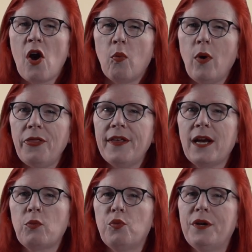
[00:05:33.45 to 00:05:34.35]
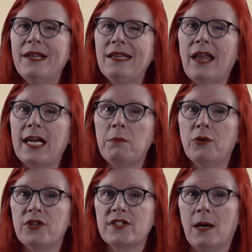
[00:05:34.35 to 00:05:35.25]
One thing I really like
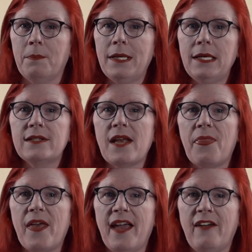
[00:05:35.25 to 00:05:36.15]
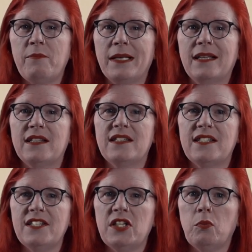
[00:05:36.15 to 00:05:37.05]
about this company is that they have been
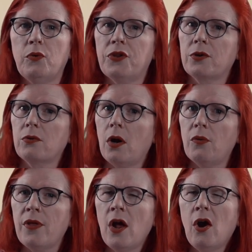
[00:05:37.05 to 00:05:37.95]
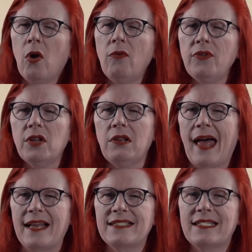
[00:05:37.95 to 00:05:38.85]
consistent with their growth over the
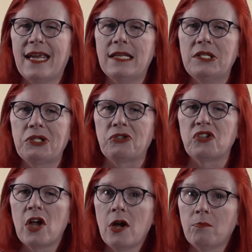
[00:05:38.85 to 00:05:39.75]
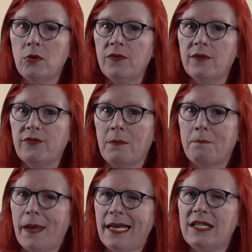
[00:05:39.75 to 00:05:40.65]
last 10 years, moving
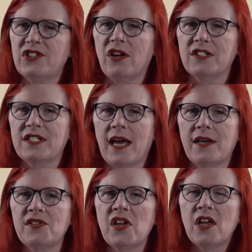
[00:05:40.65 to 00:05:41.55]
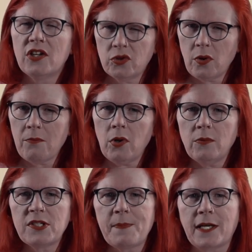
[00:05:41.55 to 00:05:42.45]
from penny stock status to a more
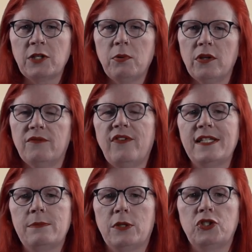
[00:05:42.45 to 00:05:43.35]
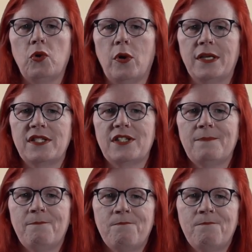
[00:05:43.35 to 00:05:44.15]
respectable investment choice.